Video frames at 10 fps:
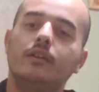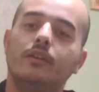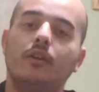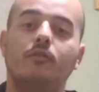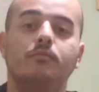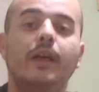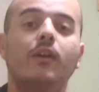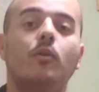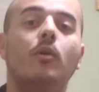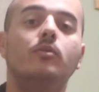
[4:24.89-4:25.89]
You know,
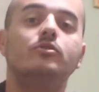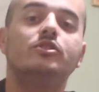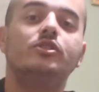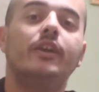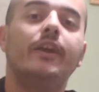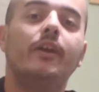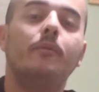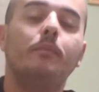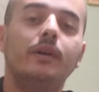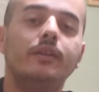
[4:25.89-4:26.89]
that quote,
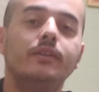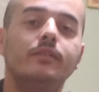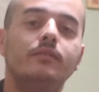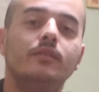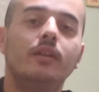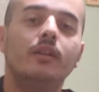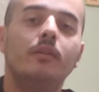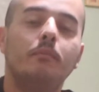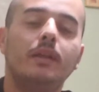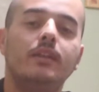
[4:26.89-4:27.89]
share button,
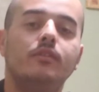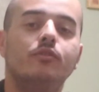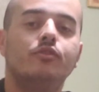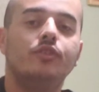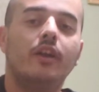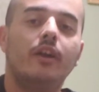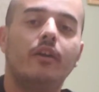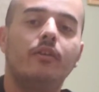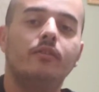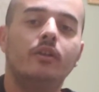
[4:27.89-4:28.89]
meaning you
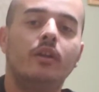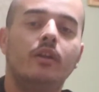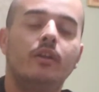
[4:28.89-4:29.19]
share